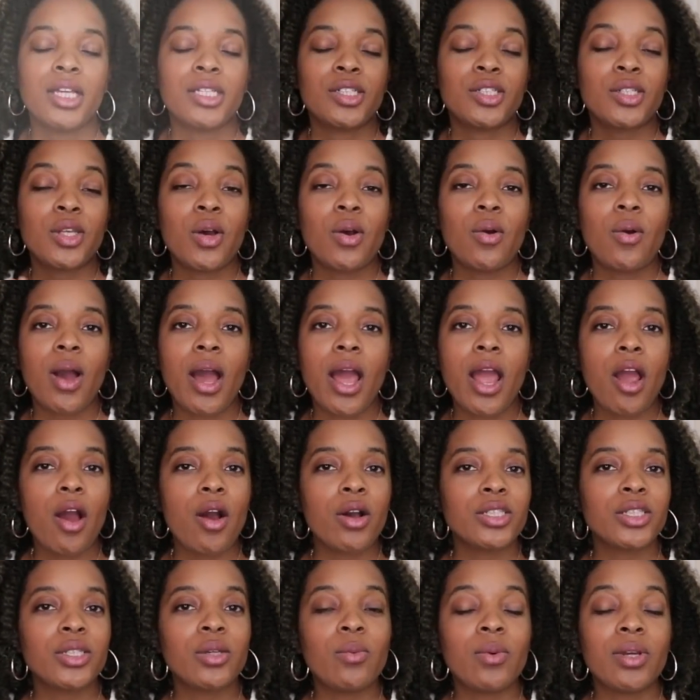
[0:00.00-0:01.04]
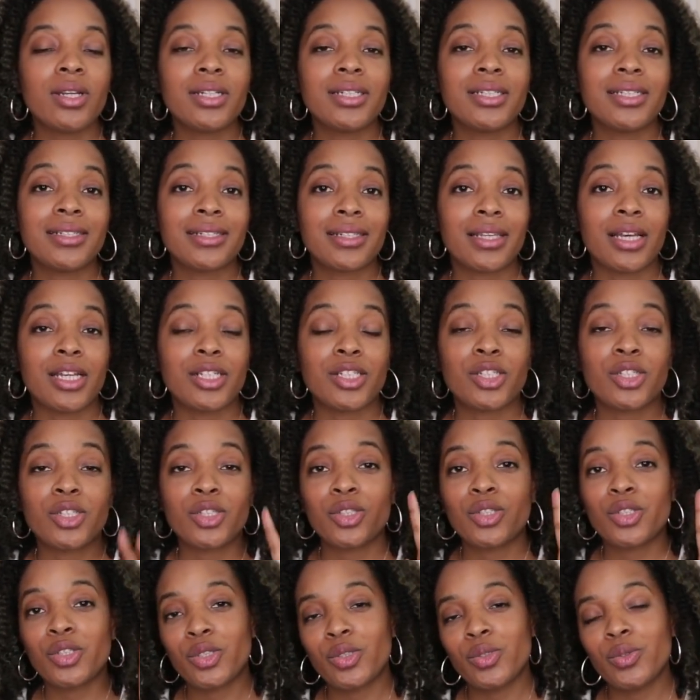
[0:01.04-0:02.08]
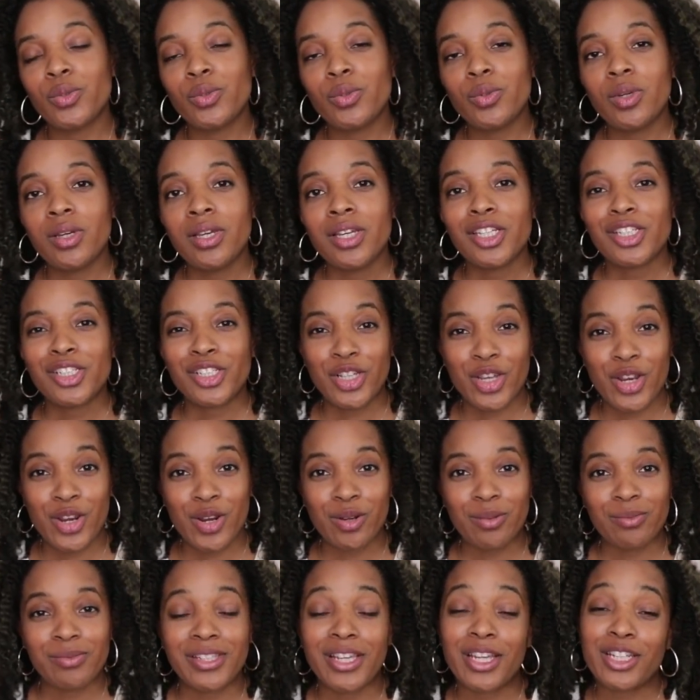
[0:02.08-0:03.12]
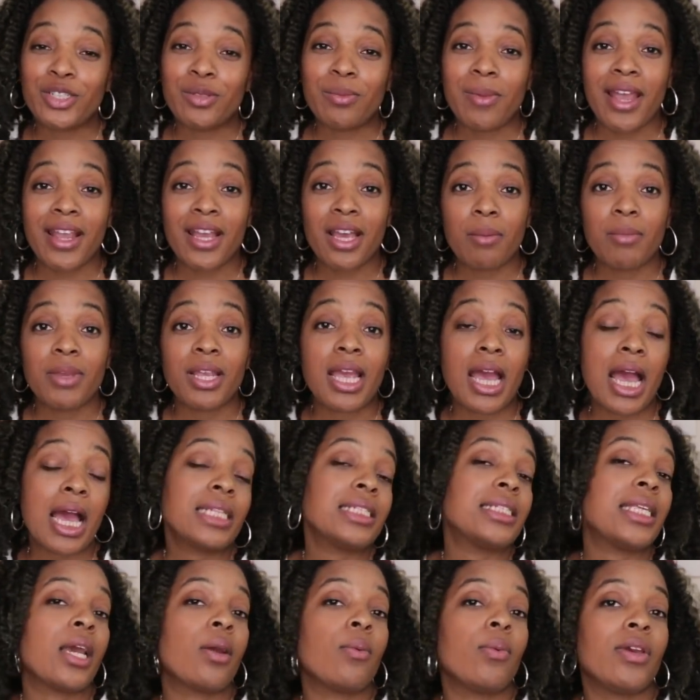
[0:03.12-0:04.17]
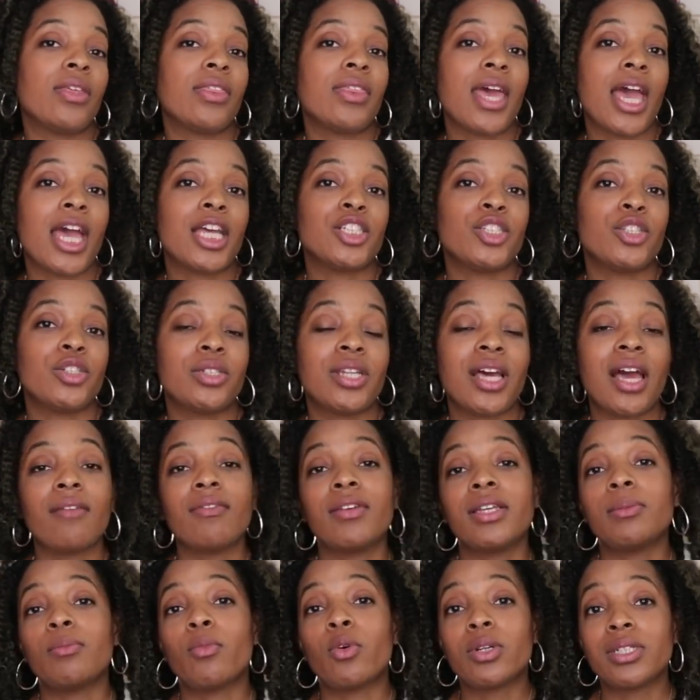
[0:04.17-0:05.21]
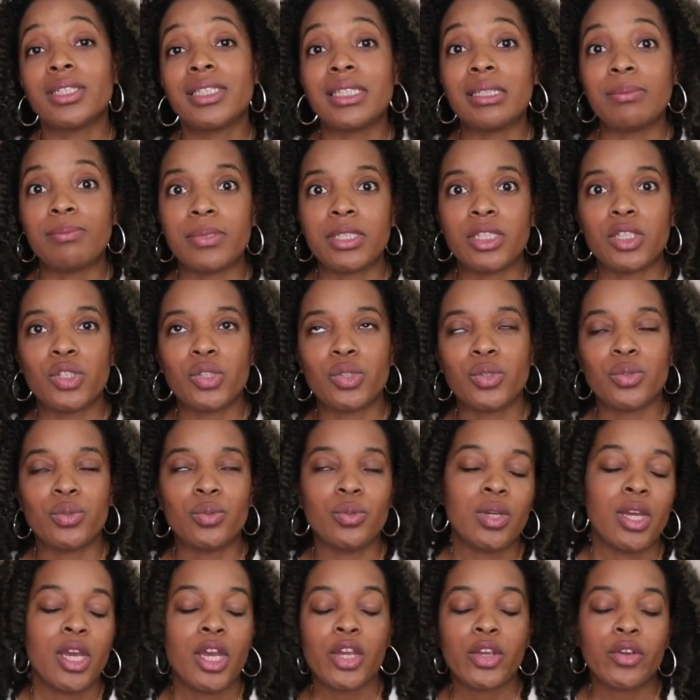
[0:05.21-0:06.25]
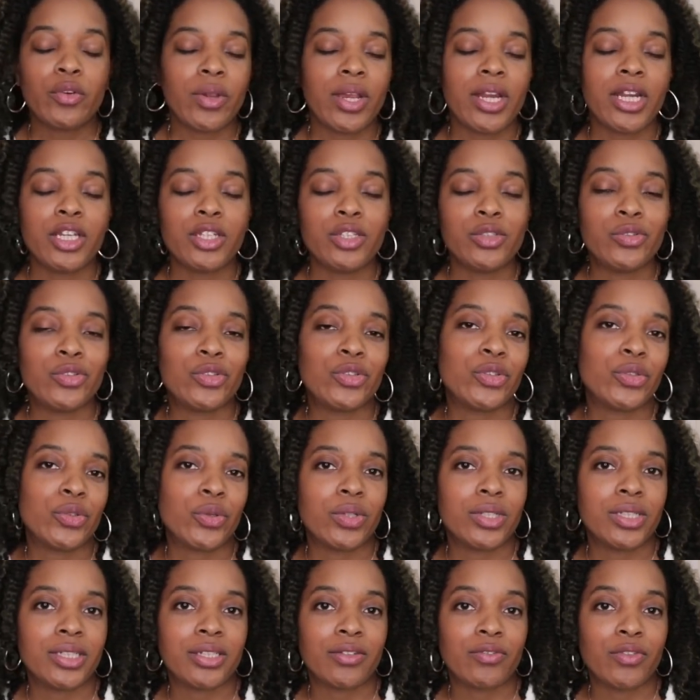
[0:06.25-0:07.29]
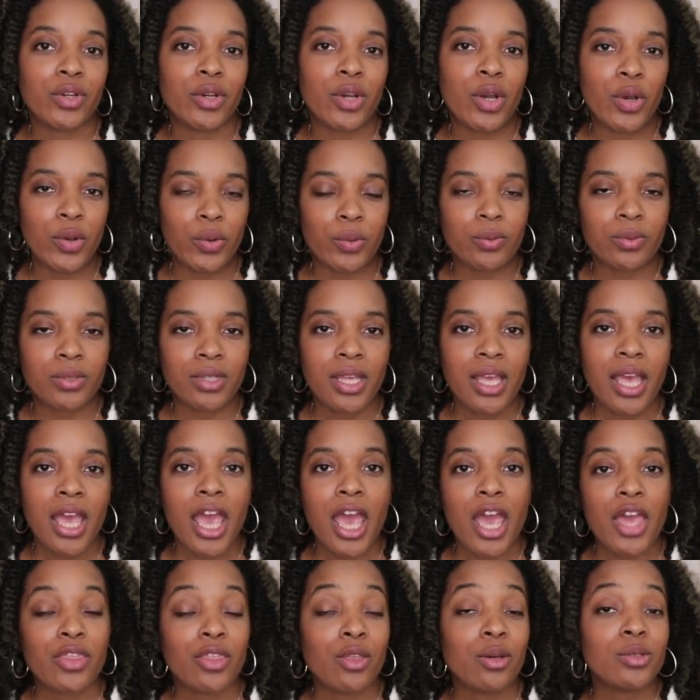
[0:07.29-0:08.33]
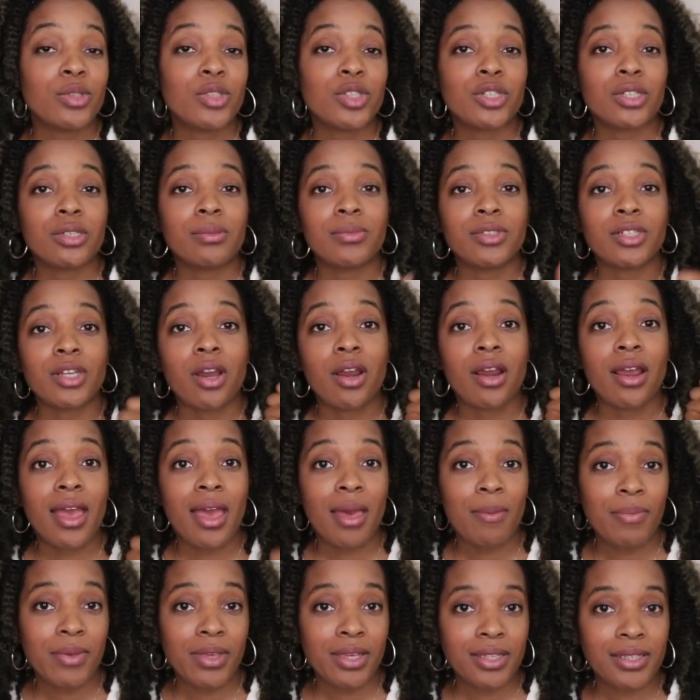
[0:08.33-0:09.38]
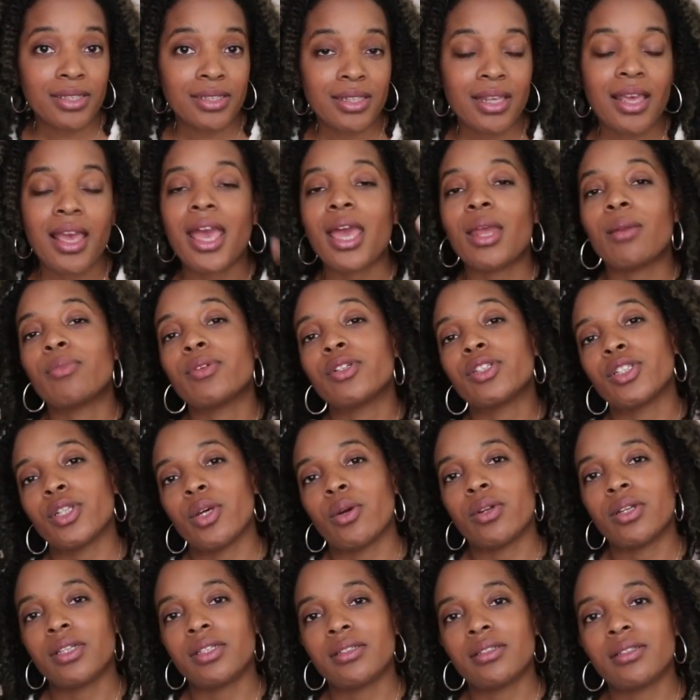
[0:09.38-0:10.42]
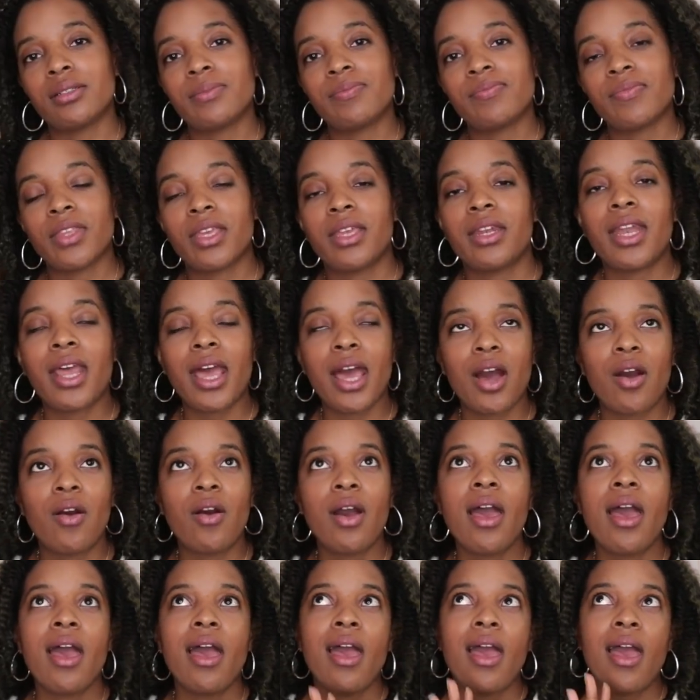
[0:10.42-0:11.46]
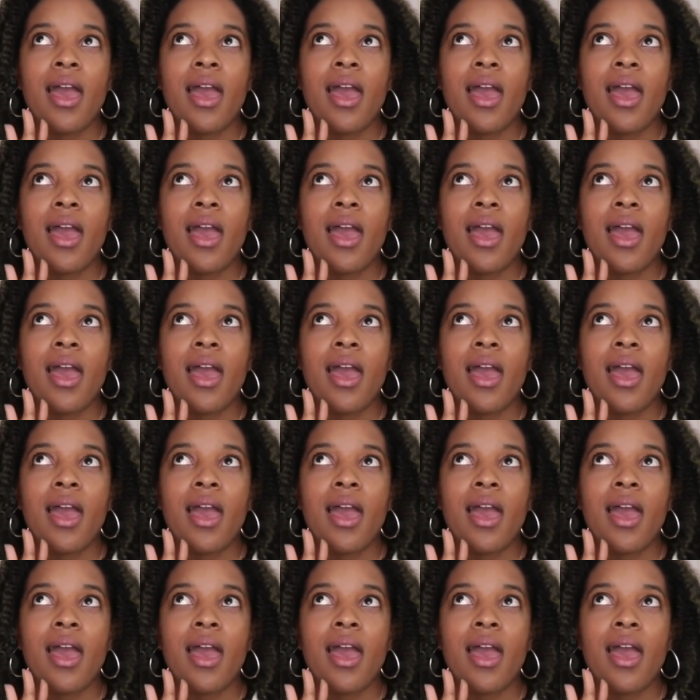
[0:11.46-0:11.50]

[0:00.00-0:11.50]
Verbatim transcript: So I also want to discuss two terms that you might come in contact with as you're diving more deep into creating user stories of your own. And those terms are epics and personas. Now,